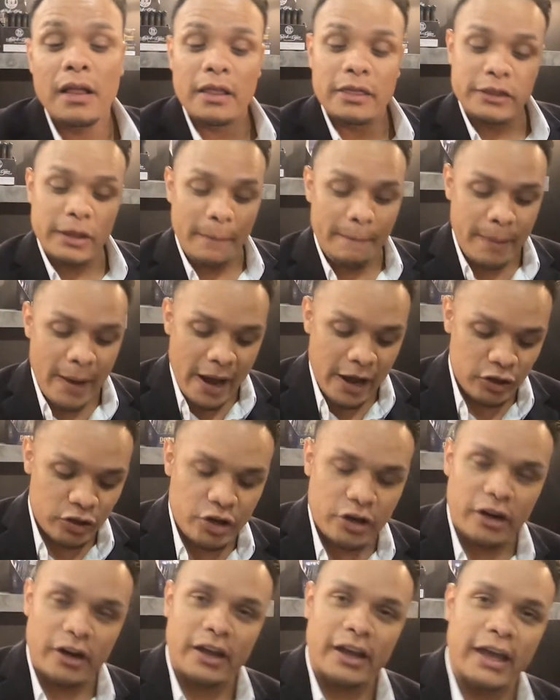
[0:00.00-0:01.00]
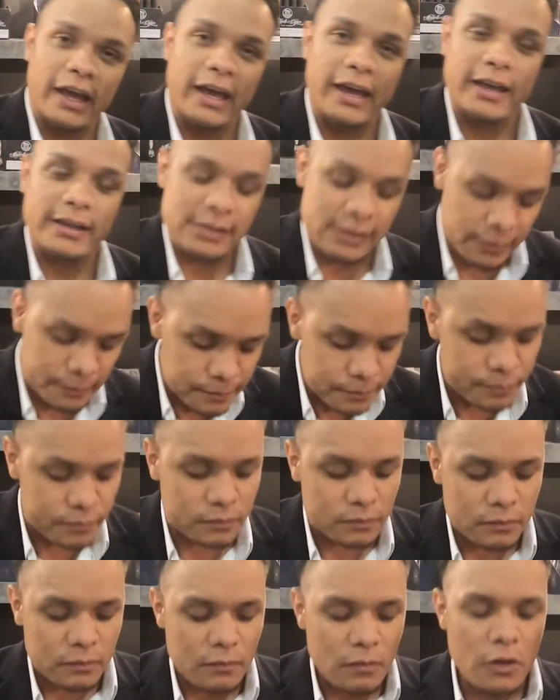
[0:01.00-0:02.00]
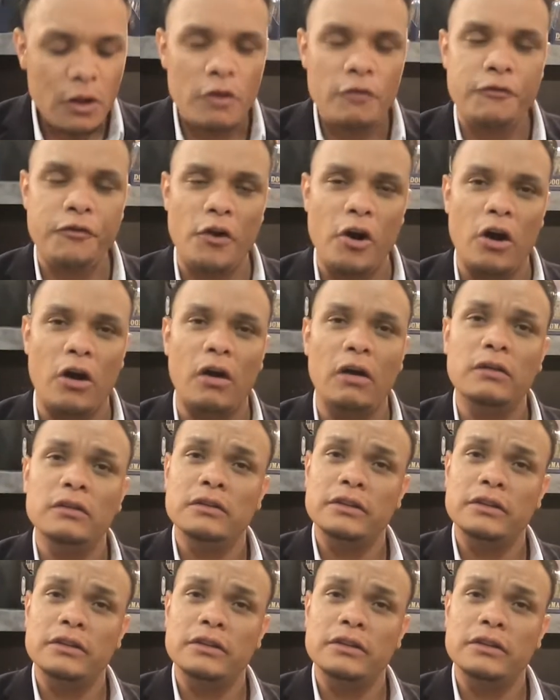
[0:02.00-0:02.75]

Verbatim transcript: The binder is from